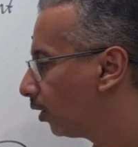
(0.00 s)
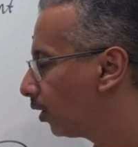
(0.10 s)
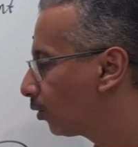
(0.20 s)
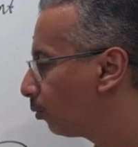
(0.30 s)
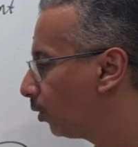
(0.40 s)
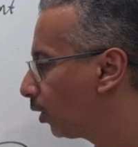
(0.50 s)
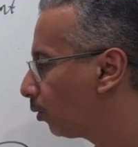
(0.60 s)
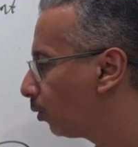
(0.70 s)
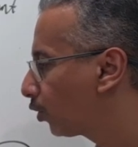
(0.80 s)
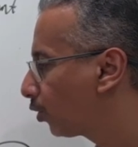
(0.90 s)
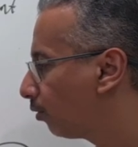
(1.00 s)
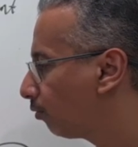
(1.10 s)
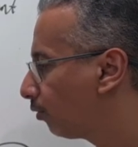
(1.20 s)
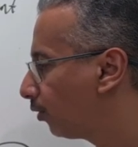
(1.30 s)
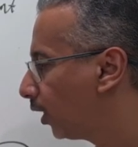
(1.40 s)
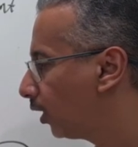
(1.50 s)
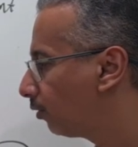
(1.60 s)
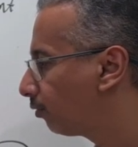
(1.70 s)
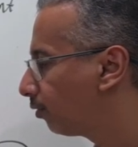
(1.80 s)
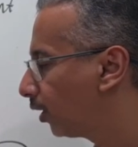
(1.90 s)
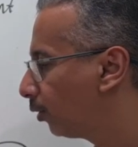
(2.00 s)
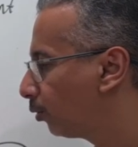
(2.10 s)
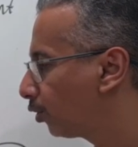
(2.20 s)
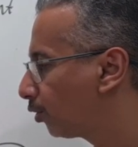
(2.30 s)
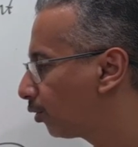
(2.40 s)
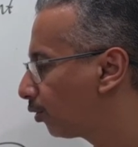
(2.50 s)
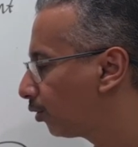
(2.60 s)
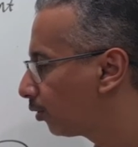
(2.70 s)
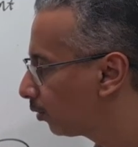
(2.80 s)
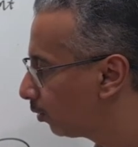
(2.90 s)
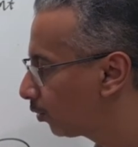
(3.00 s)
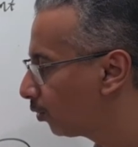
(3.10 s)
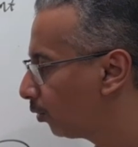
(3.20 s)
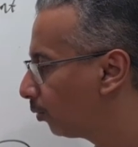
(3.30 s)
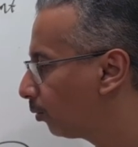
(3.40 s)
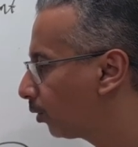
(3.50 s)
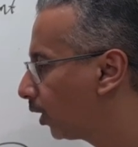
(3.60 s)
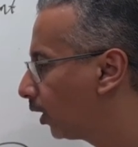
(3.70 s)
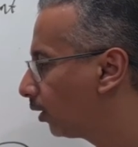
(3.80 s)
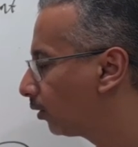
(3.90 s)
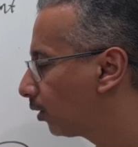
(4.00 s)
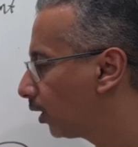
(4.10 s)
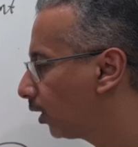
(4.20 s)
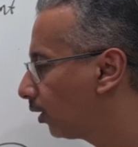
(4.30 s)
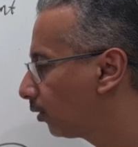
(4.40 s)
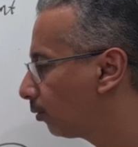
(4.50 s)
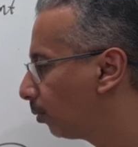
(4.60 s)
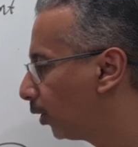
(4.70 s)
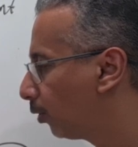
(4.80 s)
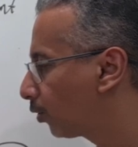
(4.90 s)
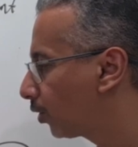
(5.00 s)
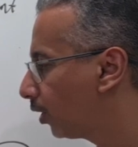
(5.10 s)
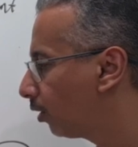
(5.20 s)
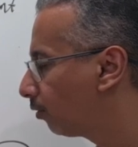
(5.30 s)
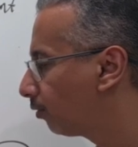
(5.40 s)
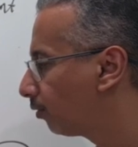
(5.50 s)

as well. Question 5, I wish also you can try it by yourself,